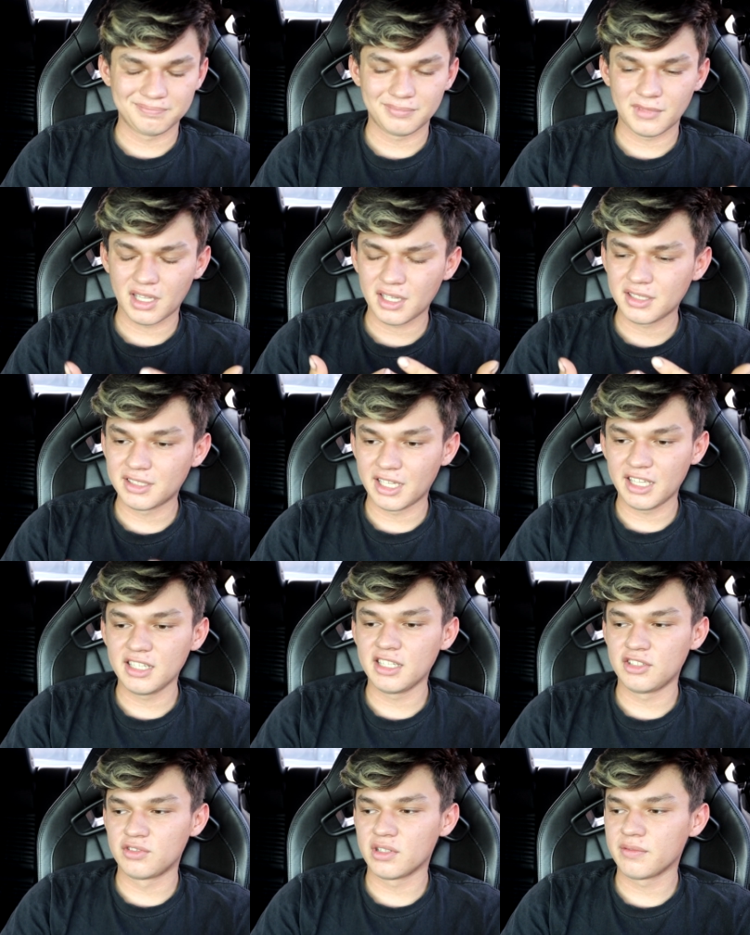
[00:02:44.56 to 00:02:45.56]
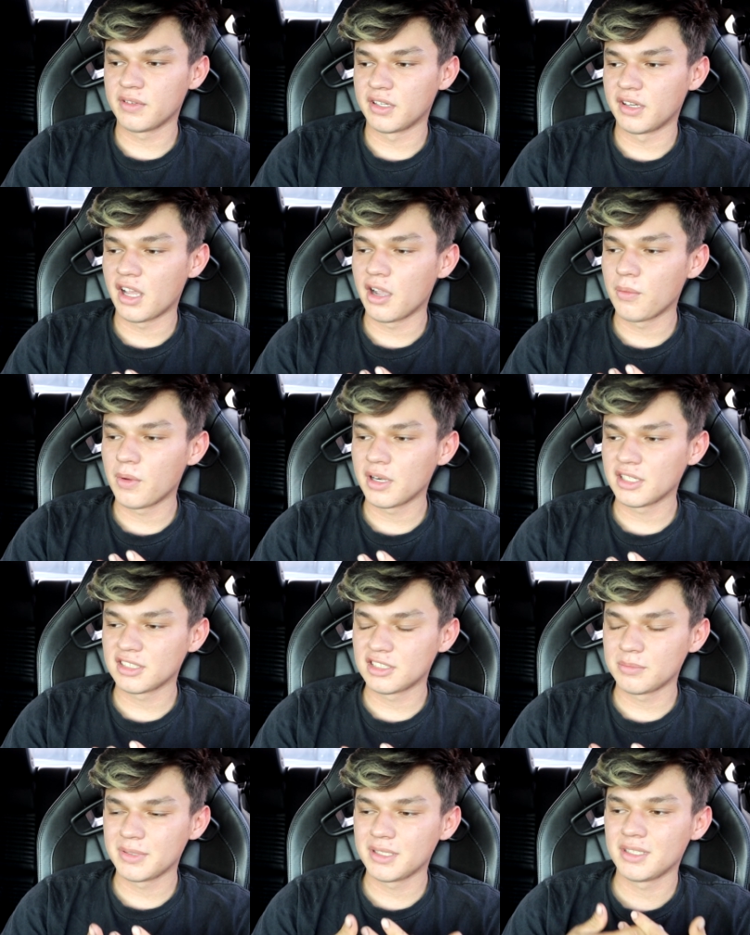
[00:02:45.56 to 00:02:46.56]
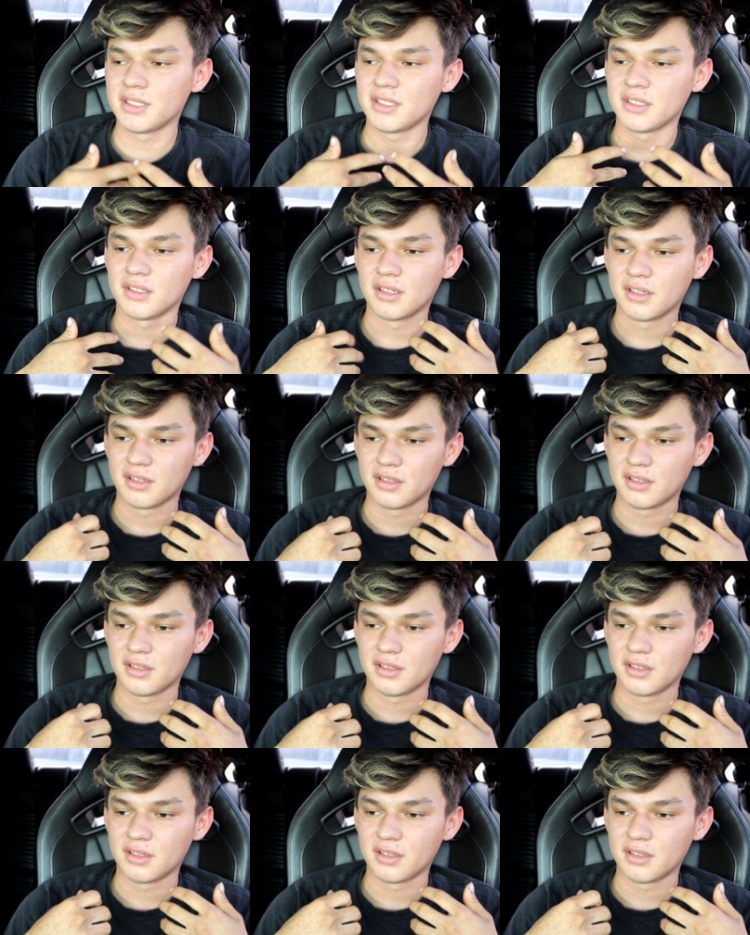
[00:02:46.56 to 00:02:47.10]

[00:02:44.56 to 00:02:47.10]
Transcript: not daily driven. I want it to be